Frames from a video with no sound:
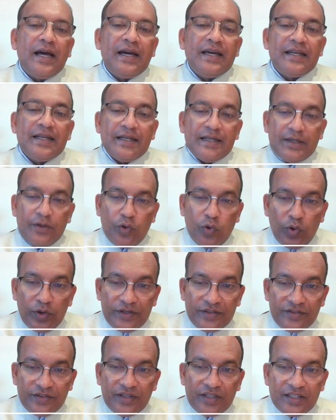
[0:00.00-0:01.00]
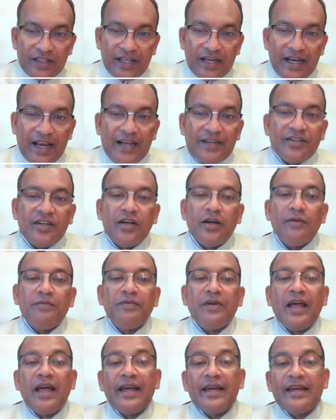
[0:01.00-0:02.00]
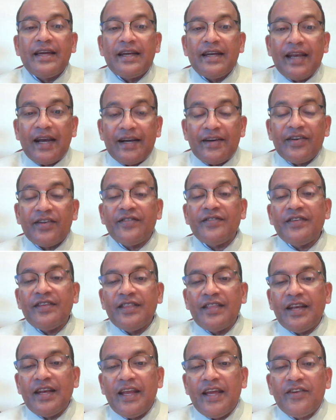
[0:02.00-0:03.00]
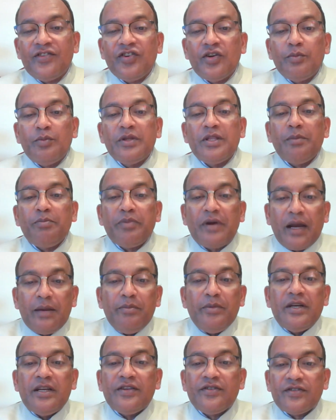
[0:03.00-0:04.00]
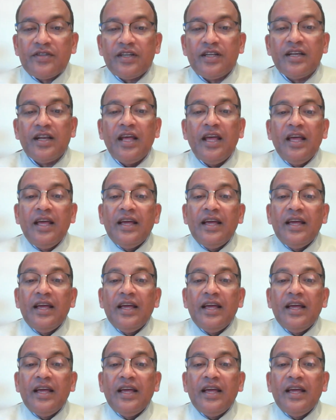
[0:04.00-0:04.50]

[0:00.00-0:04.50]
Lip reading: and hoisting the national flag and addressing the nation with the Prime Minister